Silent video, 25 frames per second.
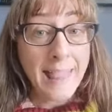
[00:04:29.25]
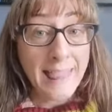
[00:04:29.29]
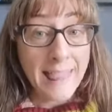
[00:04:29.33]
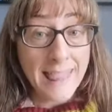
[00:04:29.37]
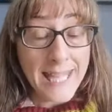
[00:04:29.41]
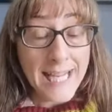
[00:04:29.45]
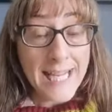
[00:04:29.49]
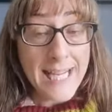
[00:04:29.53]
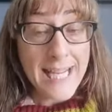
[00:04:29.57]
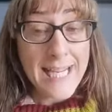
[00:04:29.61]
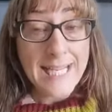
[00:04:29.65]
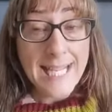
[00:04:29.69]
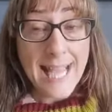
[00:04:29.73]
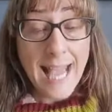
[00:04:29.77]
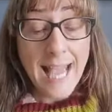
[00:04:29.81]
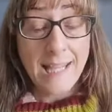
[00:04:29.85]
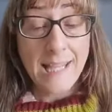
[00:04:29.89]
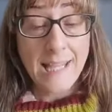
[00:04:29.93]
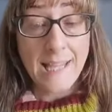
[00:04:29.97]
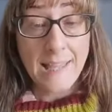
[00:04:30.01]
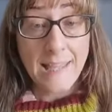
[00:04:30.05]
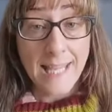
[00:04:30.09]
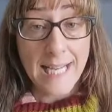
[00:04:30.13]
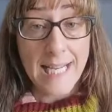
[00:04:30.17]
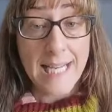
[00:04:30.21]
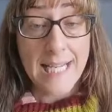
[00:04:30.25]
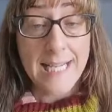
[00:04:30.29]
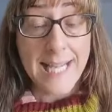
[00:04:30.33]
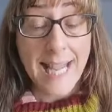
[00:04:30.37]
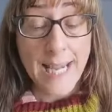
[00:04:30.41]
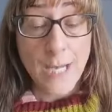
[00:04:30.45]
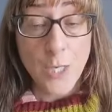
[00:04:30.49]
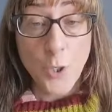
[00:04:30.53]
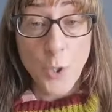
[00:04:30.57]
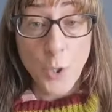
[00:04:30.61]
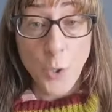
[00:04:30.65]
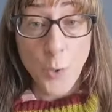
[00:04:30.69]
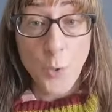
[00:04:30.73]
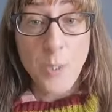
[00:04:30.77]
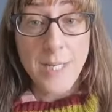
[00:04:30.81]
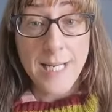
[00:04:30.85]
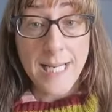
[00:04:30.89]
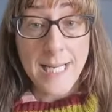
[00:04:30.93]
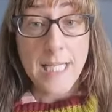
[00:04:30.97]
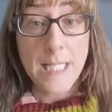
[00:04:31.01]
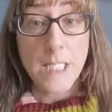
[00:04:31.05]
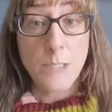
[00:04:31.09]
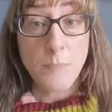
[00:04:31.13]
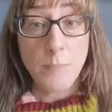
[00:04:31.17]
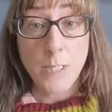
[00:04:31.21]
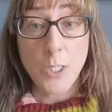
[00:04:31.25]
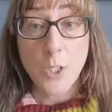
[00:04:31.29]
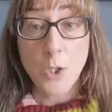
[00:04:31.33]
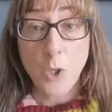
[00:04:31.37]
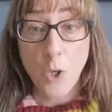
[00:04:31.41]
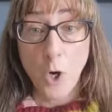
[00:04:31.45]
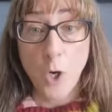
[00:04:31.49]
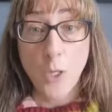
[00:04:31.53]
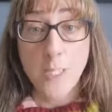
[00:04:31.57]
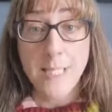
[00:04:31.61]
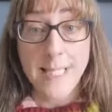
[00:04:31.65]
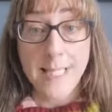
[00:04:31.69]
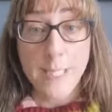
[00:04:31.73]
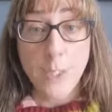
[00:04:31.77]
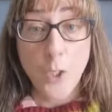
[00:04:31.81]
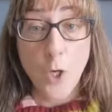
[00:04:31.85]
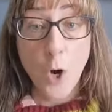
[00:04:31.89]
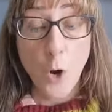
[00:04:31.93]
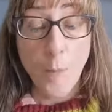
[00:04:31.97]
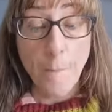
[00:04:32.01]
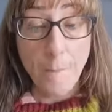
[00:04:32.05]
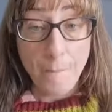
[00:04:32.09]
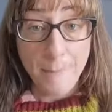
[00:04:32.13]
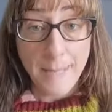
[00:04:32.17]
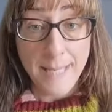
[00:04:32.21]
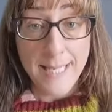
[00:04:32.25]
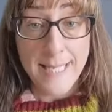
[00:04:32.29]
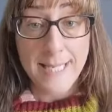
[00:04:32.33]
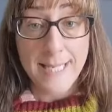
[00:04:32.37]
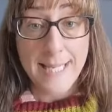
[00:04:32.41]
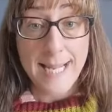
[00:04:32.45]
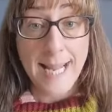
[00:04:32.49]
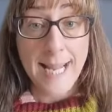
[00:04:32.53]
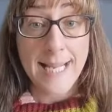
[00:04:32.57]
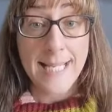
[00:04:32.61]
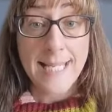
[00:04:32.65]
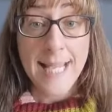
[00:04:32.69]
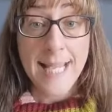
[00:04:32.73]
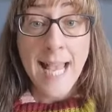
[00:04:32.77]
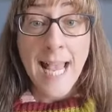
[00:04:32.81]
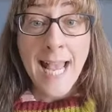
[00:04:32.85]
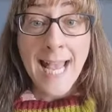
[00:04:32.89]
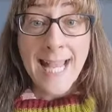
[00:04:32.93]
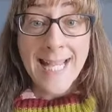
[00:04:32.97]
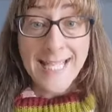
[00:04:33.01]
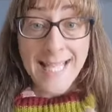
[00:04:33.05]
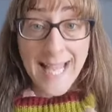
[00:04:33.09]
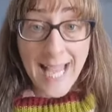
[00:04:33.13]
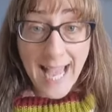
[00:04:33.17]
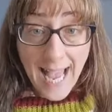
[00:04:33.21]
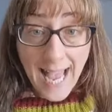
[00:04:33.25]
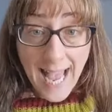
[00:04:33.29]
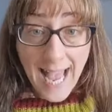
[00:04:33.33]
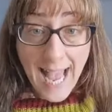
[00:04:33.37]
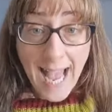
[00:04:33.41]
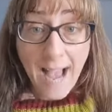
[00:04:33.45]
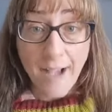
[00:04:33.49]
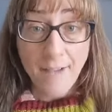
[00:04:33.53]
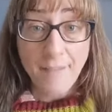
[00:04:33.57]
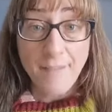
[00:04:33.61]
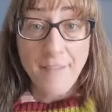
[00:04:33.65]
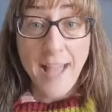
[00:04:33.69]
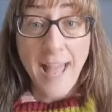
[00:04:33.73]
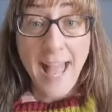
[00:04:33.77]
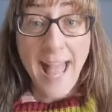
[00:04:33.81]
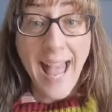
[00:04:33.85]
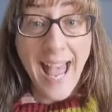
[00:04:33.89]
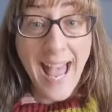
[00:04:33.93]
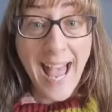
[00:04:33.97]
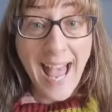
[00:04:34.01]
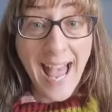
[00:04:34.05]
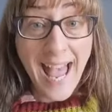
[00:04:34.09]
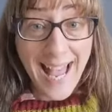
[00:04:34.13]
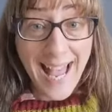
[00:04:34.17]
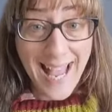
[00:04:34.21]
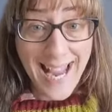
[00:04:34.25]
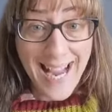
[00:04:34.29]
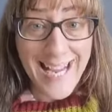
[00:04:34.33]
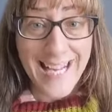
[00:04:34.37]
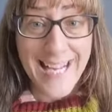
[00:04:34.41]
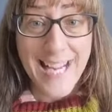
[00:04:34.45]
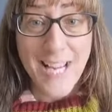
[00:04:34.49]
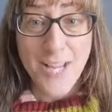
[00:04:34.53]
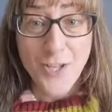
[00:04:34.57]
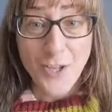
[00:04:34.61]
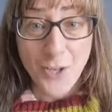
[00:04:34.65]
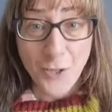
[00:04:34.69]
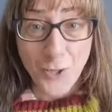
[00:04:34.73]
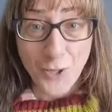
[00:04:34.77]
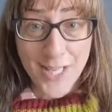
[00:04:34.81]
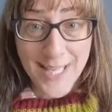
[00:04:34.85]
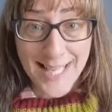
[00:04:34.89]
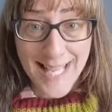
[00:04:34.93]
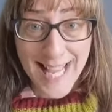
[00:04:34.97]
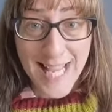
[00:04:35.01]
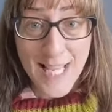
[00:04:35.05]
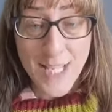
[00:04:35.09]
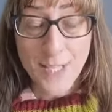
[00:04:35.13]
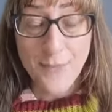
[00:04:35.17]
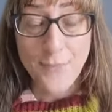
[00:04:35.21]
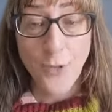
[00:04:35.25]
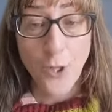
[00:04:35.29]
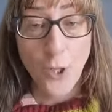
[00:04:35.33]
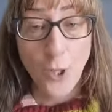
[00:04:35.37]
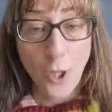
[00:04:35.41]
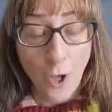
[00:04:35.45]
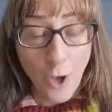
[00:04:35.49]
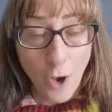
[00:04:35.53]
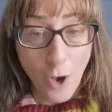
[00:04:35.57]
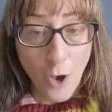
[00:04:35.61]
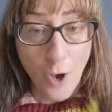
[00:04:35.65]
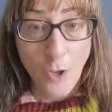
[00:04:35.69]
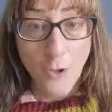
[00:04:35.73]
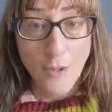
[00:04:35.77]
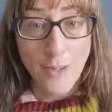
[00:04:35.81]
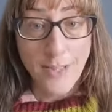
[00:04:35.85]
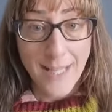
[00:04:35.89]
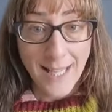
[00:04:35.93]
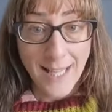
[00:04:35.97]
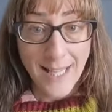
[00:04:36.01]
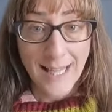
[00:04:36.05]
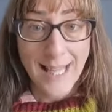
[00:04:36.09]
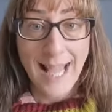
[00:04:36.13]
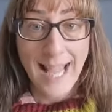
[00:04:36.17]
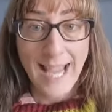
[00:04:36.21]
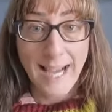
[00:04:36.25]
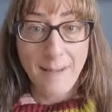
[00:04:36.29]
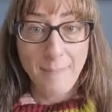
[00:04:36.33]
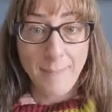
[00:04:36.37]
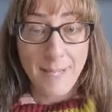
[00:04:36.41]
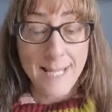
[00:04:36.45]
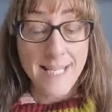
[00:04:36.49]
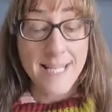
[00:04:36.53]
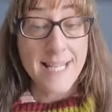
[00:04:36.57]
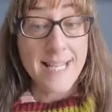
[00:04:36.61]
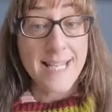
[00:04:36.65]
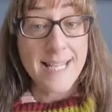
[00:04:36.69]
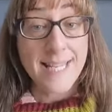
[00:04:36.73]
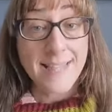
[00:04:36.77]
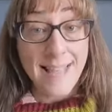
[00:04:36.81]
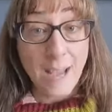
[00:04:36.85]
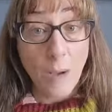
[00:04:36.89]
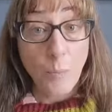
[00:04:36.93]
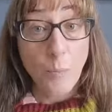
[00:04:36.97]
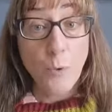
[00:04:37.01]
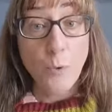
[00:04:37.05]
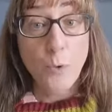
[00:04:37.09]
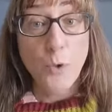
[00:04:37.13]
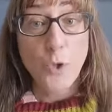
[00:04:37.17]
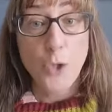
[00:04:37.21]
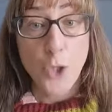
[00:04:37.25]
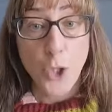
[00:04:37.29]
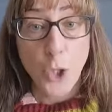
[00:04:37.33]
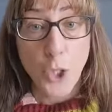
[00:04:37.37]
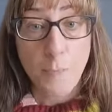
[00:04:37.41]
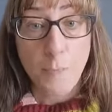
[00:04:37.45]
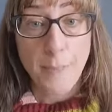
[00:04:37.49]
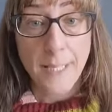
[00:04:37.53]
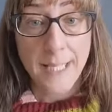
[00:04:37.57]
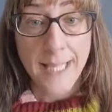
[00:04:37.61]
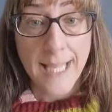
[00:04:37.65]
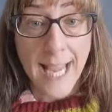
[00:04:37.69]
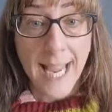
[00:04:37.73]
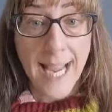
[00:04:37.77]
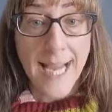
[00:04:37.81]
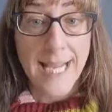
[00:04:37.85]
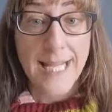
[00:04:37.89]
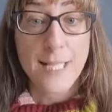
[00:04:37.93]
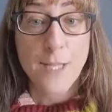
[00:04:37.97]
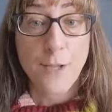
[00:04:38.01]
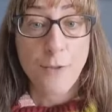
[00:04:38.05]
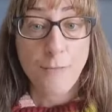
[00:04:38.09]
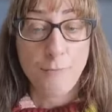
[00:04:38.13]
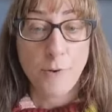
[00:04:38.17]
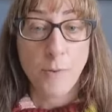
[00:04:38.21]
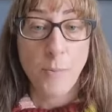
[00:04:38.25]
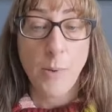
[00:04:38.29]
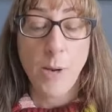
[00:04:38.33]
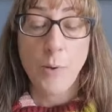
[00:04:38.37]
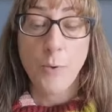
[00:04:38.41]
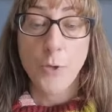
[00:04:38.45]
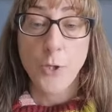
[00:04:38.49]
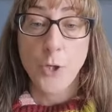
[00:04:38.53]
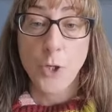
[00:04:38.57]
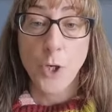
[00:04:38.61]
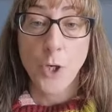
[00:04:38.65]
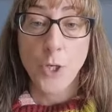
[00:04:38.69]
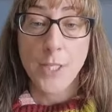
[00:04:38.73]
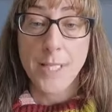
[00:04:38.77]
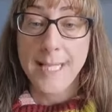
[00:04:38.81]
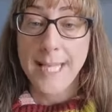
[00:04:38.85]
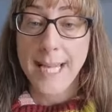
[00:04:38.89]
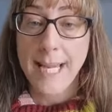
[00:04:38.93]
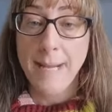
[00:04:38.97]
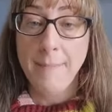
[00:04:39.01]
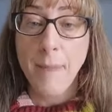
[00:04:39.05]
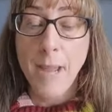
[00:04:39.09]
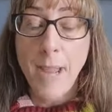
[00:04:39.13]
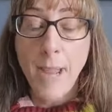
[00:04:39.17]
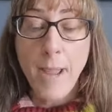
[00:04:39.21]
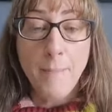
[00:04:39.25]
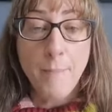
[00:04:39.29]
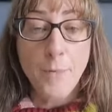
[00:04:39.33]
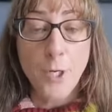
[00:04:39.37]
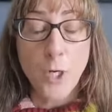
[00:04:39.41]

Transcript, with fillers: These are the things that you need to be taught in your business to have a successful online business that will duplicate throughout your team.